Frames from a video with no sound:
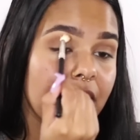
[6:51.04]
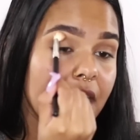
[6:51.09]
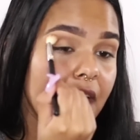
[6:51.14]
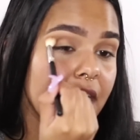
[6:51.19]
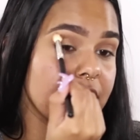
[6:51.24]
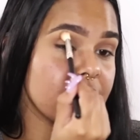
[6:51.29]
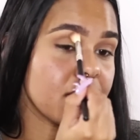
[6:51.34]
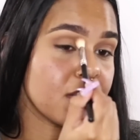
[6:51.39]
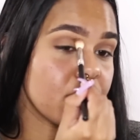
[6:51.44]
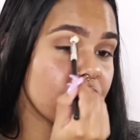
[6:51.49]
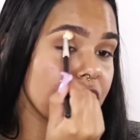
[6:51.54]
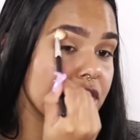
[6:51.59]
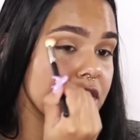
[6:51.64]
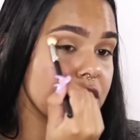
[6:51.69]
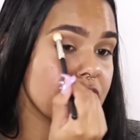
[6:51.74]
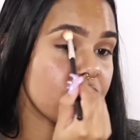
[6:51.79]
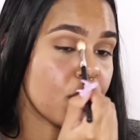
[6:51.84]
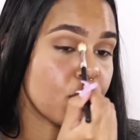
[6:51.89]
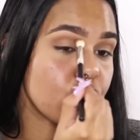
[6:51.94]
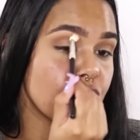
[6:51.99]
Guys, this look
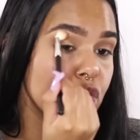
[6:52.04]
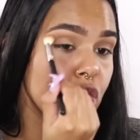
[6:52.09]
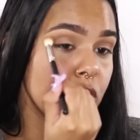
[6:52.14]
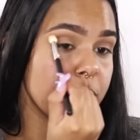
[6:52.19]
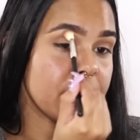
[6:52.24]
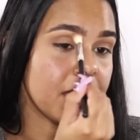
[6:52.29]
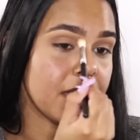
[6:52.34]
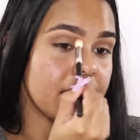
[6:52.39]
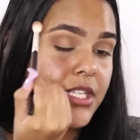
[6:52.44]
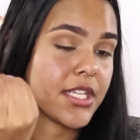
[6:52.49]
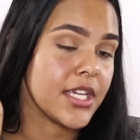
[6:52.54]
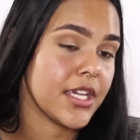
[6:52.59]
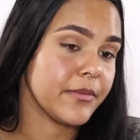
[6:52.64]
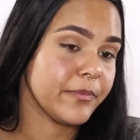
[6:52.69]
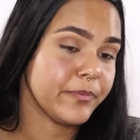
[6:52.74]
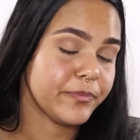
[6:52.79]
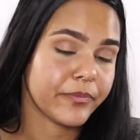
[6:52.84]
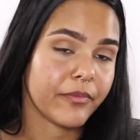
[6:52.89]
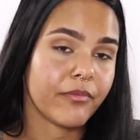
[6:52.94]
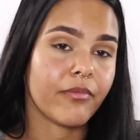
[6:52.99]
is super easy.
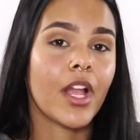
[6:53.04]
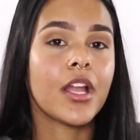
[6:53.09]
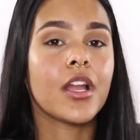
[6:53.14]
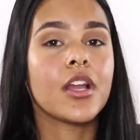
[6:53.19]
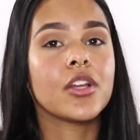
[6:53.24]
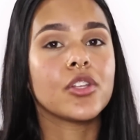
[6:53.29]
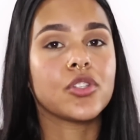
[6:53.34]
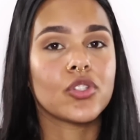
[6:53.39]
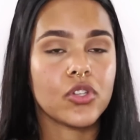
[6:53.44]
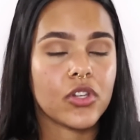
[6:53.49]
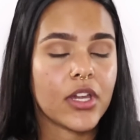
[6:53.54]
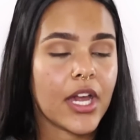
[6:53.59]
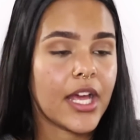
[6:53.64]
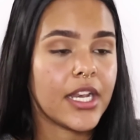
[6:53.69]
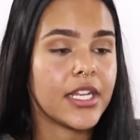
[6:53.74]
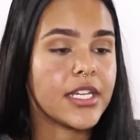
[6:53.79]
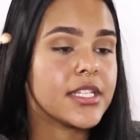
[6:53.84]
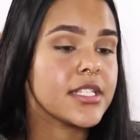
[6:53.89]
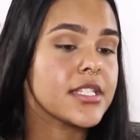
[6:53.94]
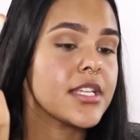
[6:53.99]
2
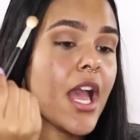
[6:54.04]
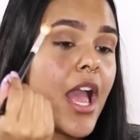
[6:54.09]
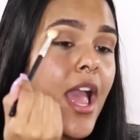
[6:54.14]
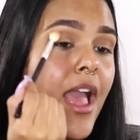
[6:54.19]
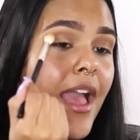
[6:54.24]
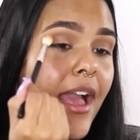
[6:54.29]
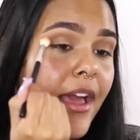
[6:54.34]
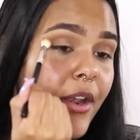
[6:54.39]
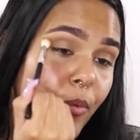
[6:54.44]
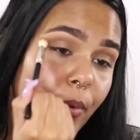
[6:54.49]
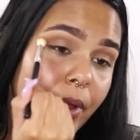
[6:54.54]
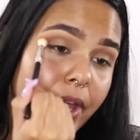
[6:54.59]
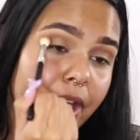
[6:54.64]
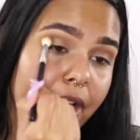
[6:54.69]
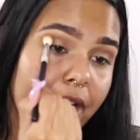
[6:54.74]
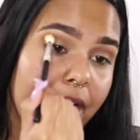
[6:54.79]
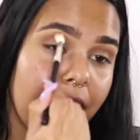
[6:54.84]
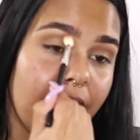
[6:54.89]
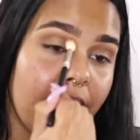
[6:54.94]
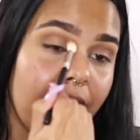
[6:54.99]
colors and a
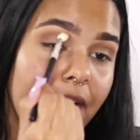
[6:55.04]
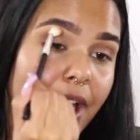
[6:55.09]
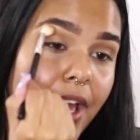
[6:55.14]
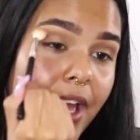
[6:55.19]
wing.